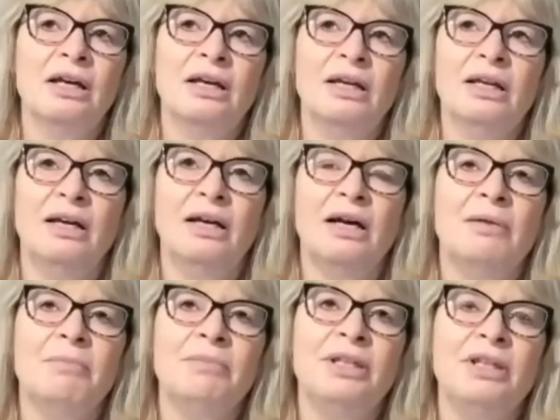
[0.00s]
uh,
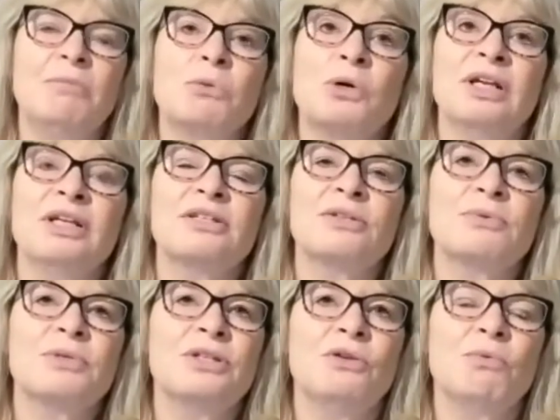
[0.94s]
um, in the mornings, this
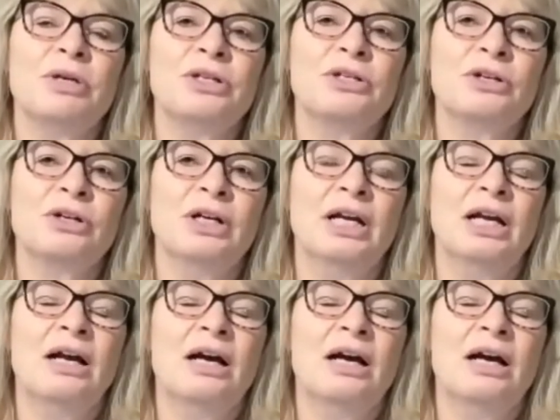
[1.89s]
was in the winter,